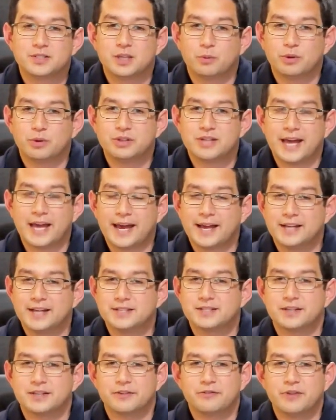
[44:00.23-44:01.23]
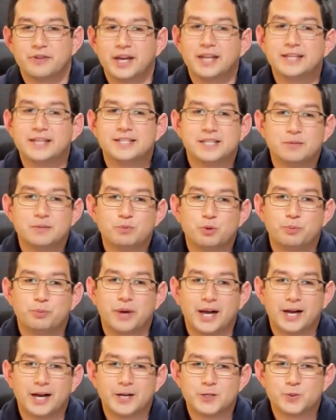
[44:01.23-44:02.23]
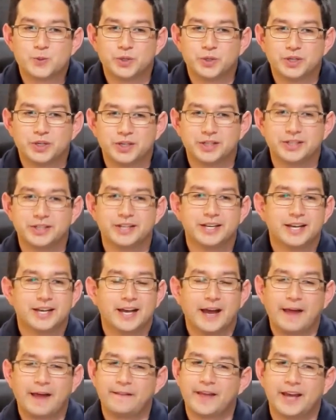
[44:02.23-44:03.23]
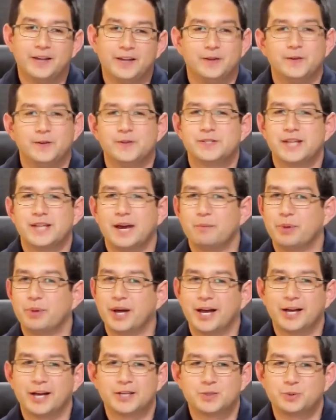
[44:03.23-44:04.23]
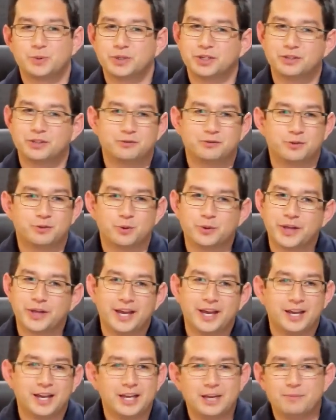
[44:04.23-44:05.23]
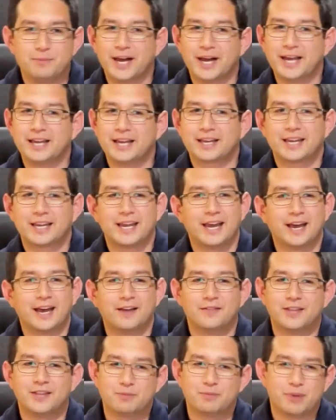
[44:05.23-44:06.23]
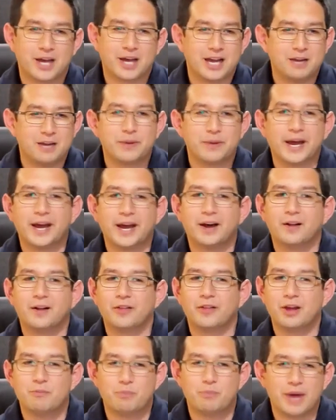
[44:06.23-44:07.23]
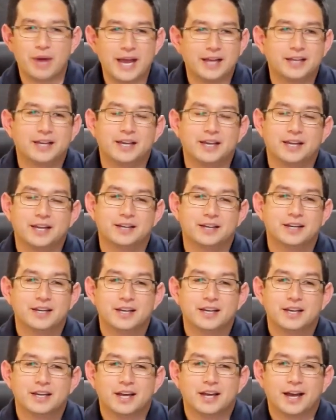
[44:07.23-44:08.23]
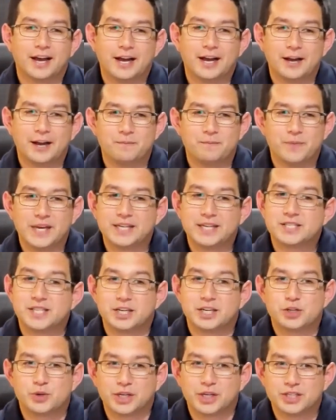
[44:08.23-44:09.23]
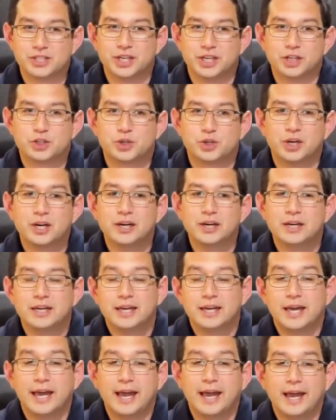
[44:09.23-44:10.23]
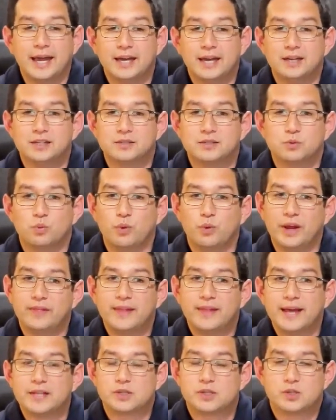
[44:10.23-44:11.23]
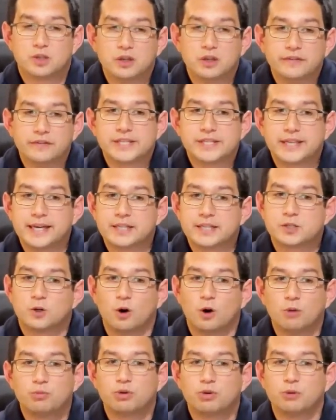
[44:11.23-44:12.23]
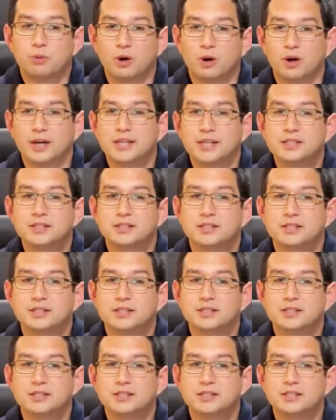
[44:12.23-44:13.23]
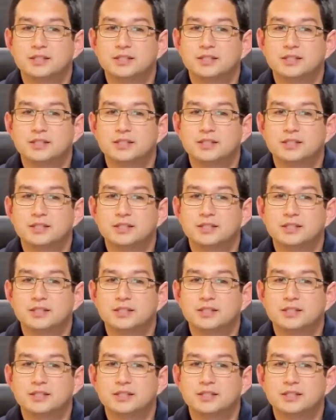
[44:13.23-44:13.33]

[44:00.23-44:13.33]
someone has a fairly simple password and they use that password for their eBay account, their PayPal, their banking, etc., etc. And when that service gets compromised,